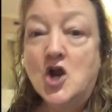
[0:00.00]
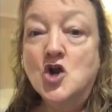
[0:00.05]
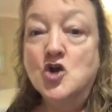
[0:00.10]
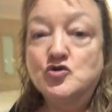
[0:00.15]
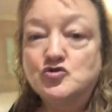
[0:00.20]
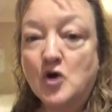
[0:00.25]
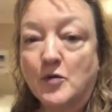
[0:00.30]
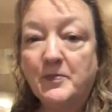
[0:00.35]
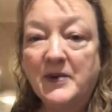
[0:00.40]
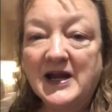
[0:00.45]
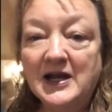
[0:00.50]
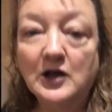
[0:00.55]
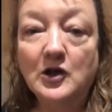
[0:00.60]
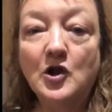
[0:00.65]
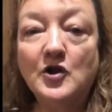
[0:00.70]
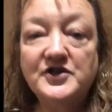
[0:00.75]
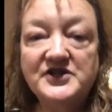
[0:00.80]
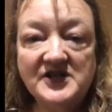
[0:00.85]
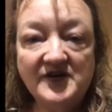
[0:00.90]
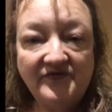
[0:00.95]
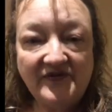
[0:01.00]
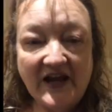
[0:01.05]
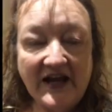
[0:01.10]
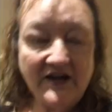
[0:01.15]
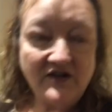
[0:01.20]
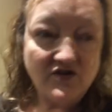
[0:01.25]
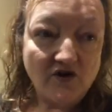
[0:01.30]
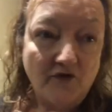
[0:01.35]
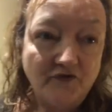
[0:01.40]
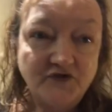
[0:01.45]
dropping lots of
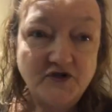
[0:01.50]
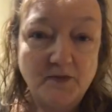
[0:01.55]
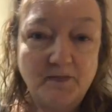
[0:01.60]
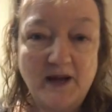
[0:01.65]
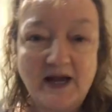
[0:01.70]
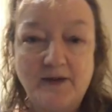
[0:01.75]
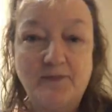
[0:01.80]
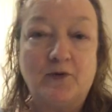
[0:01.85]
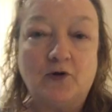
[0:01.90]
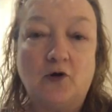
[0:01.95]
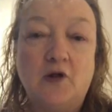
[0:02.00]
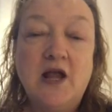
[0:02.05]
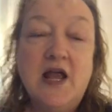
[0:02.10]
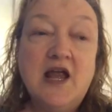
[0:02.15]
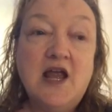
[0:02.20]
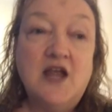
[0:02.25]
things off to people.